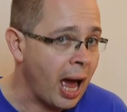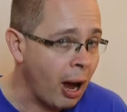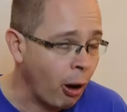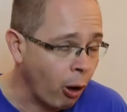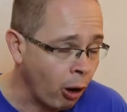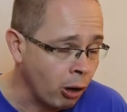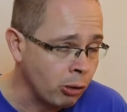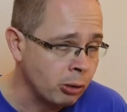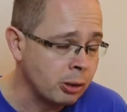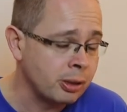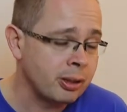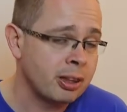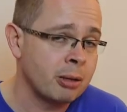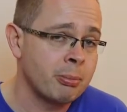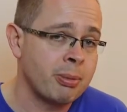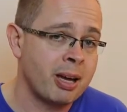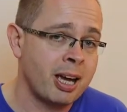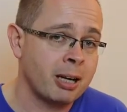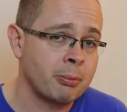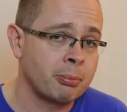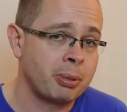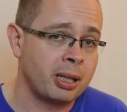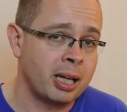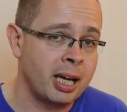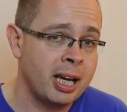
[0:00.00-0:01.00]
hold the
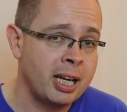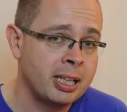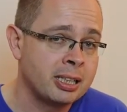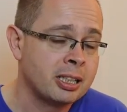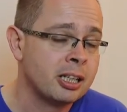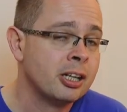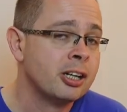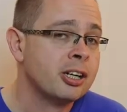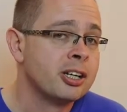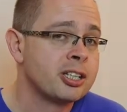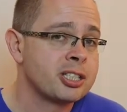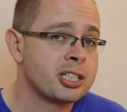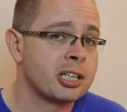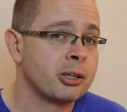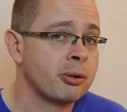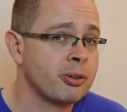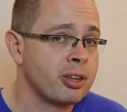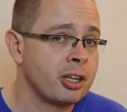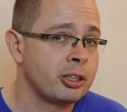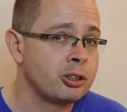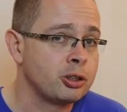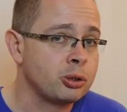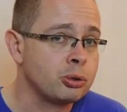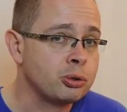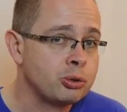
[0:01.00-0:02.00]
backplate so
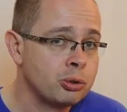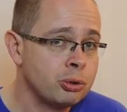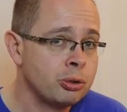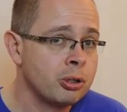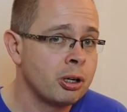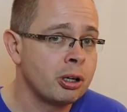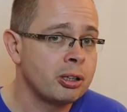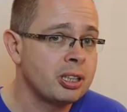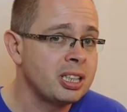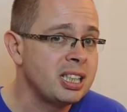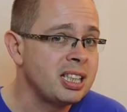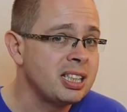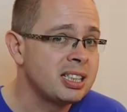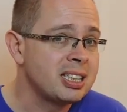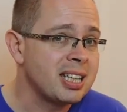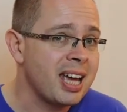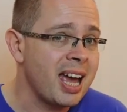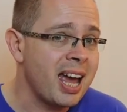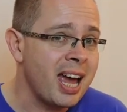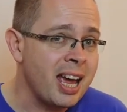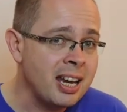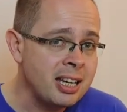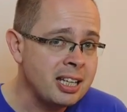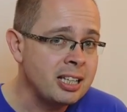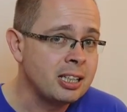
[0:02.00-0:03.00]
that you do not need
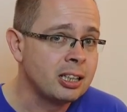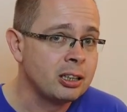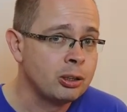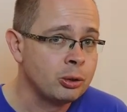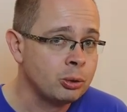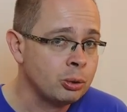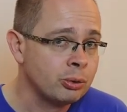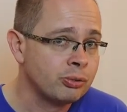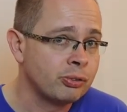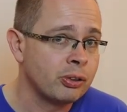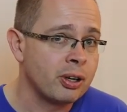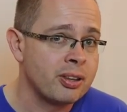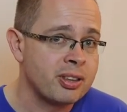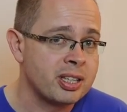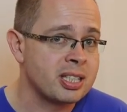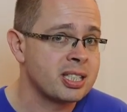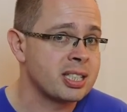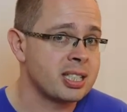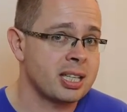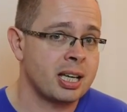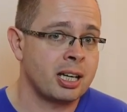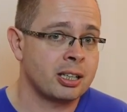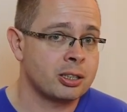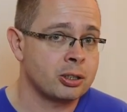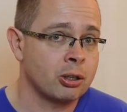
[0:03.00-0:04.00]
any glue for
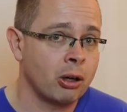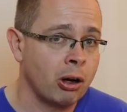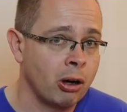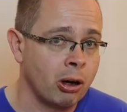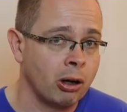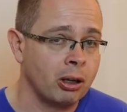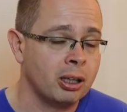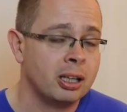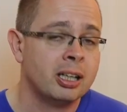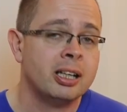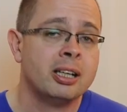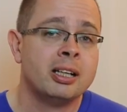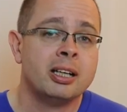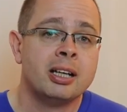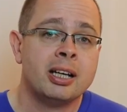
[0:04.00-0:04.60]
this at all.